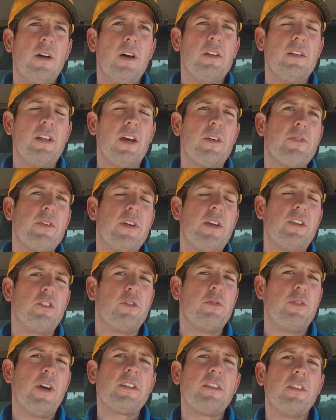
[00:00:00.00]
Definitely has
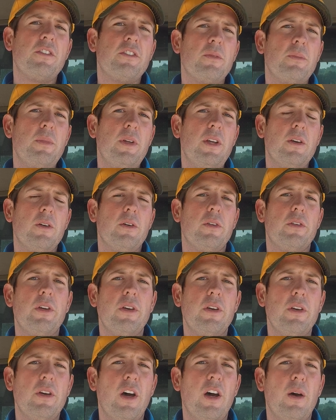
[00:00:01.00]
affected some yield.
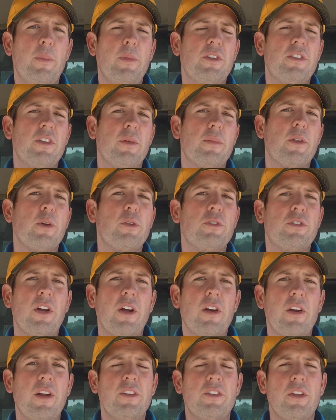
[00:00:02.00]
In some of those
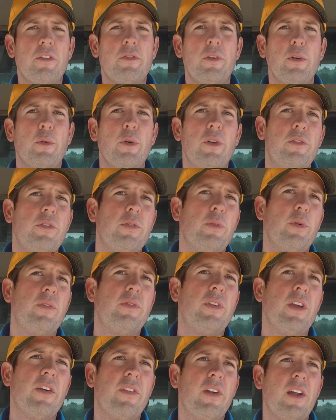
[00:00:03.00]
areas, I feel
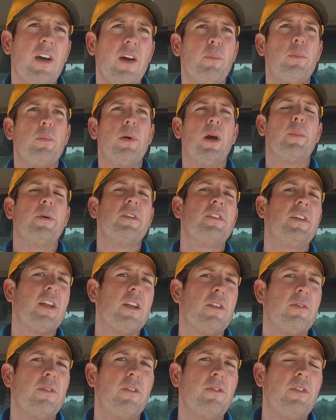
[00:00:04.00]
we've given up probably
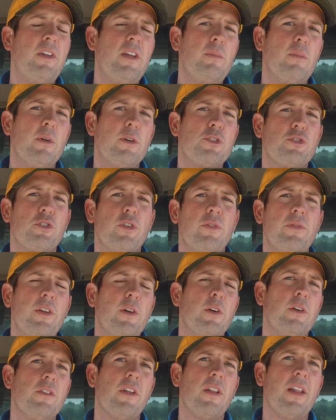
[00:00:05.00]
10 to 15 bushel of
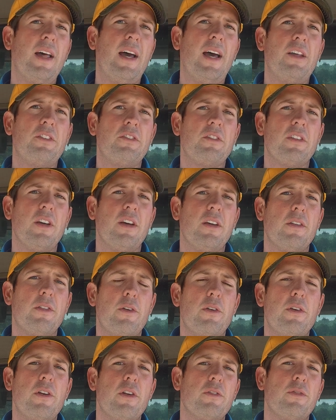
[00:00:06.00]
yield in the last
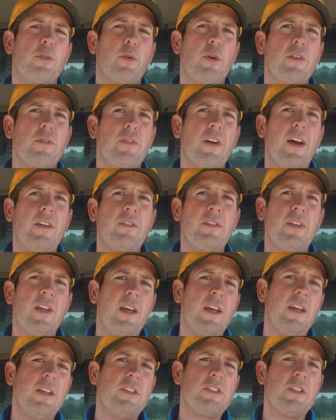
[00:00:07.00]
30 or 45
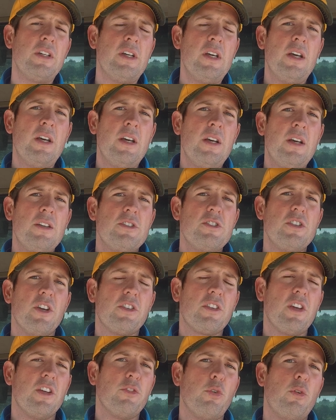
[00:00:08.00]
days,
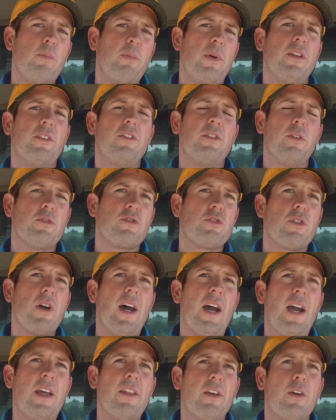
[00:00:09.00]
just because we've been so
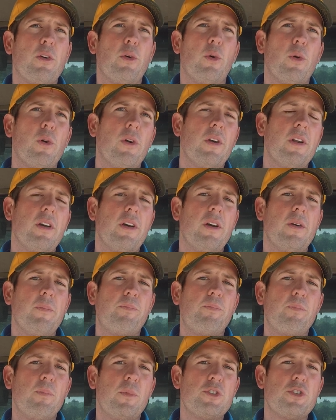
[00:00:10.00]
dry and the corn
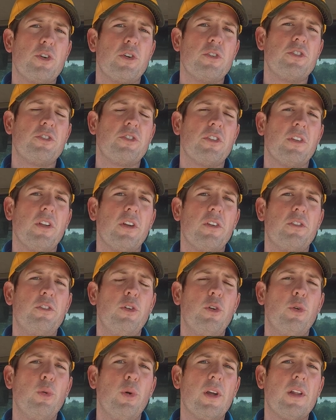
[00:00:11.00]
matured just a little
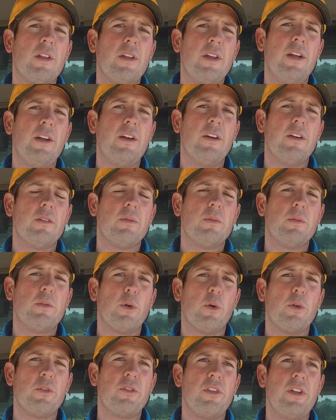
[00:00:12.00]
too quickly here
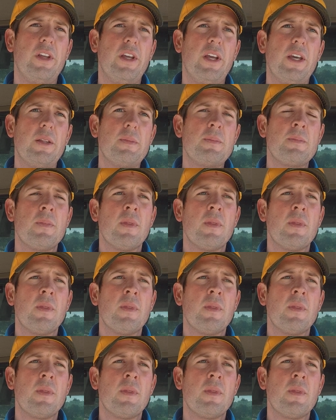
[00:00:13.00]
towards the end.